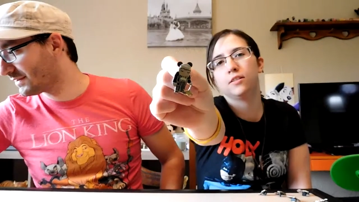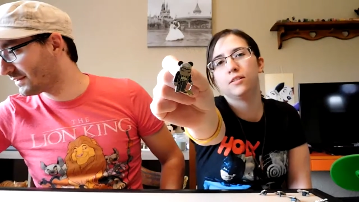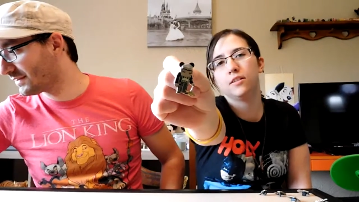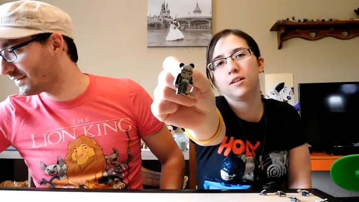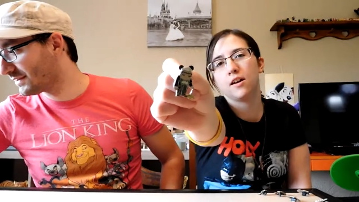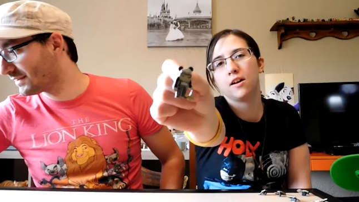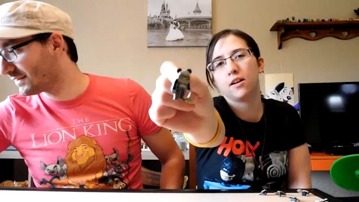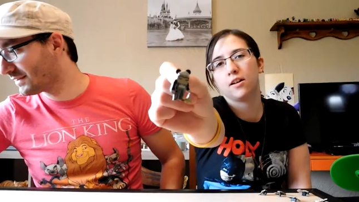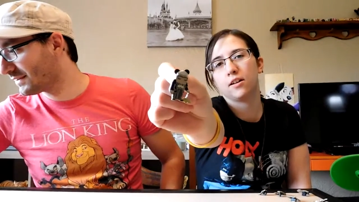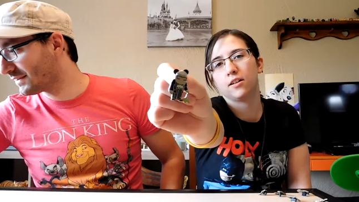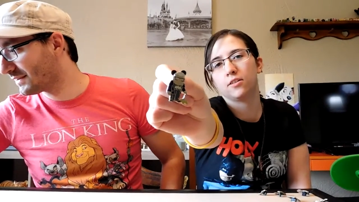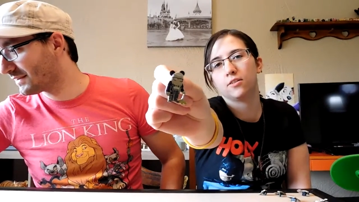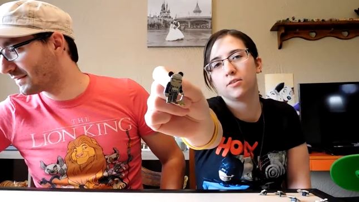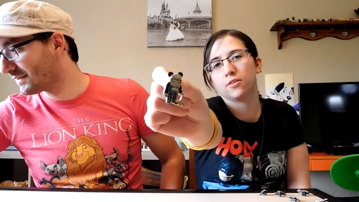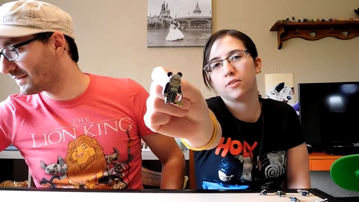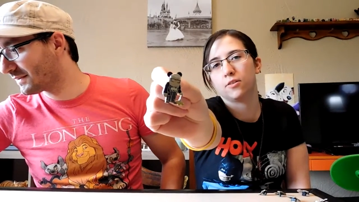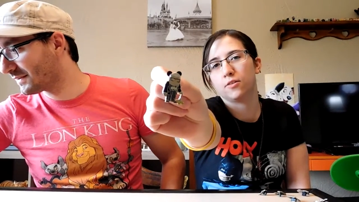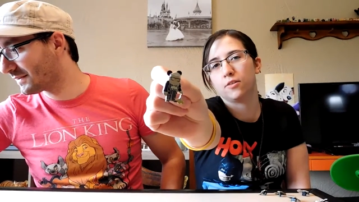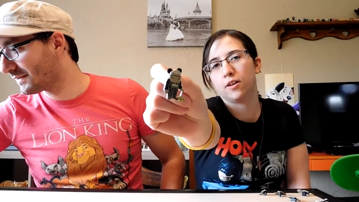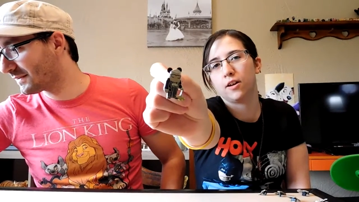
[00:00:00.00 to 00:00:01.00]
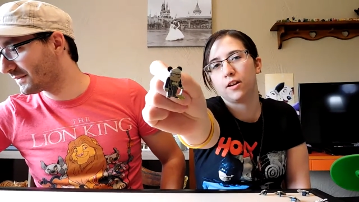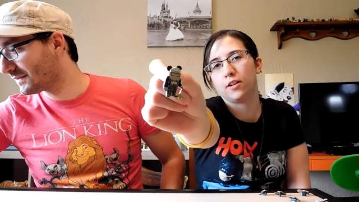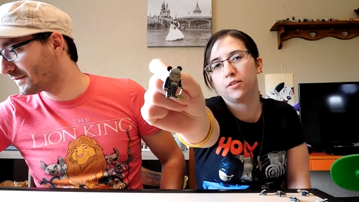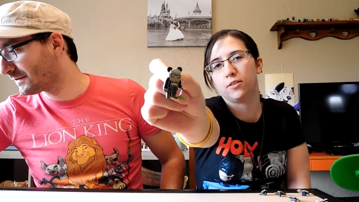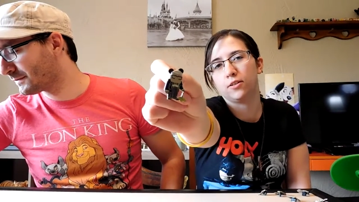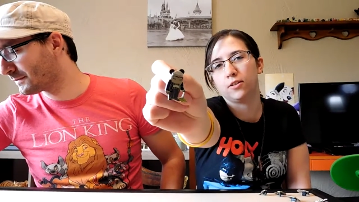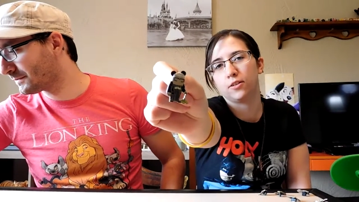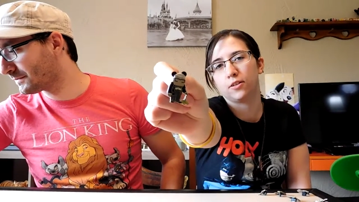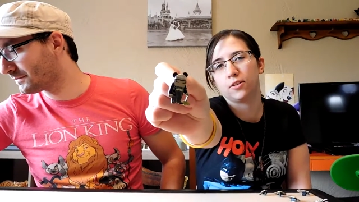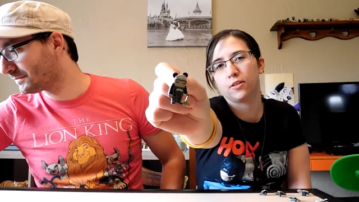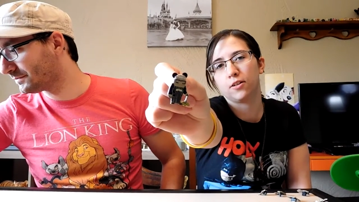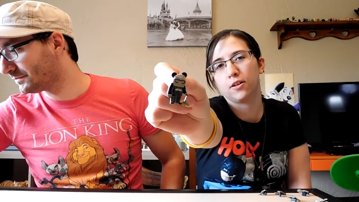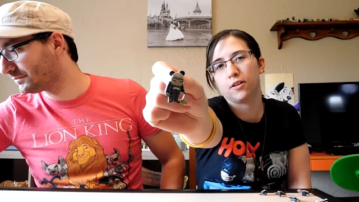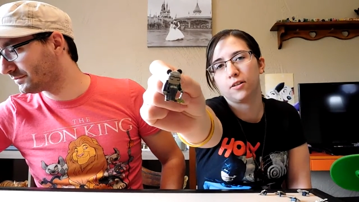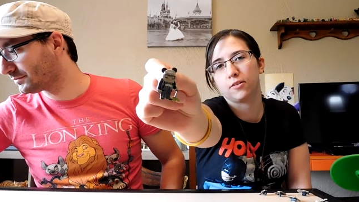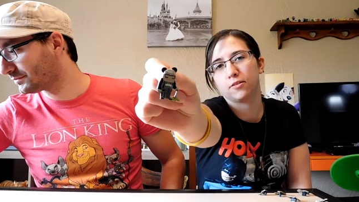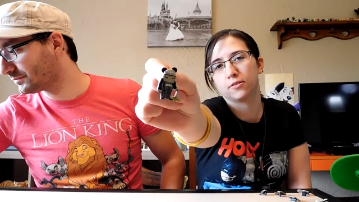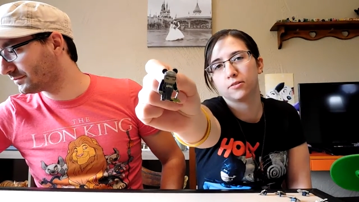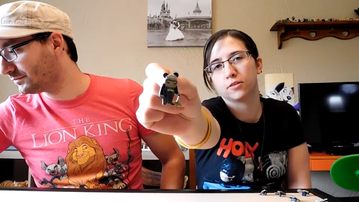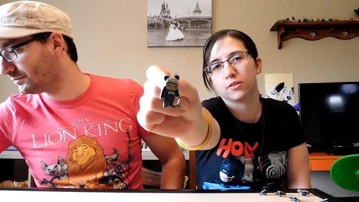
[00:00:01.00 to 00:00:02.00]
Speaker 1: Doug, so I took
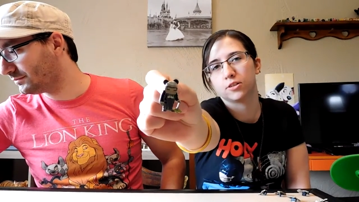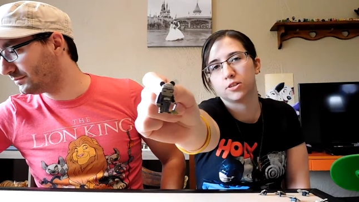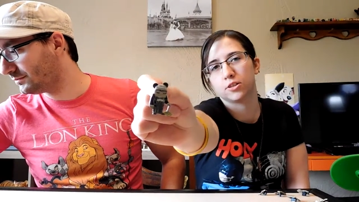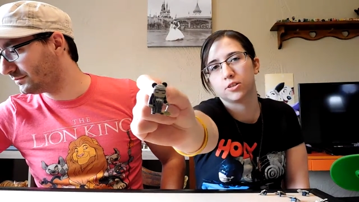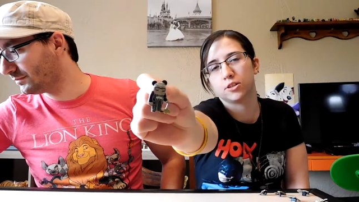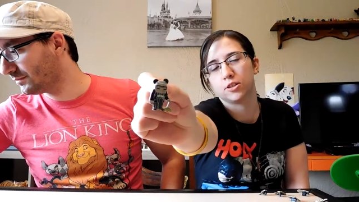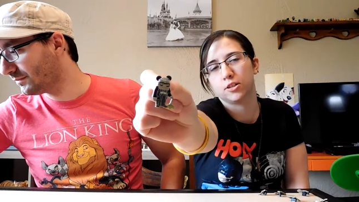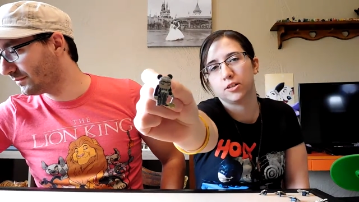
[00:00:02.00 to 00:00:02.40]
Carl because she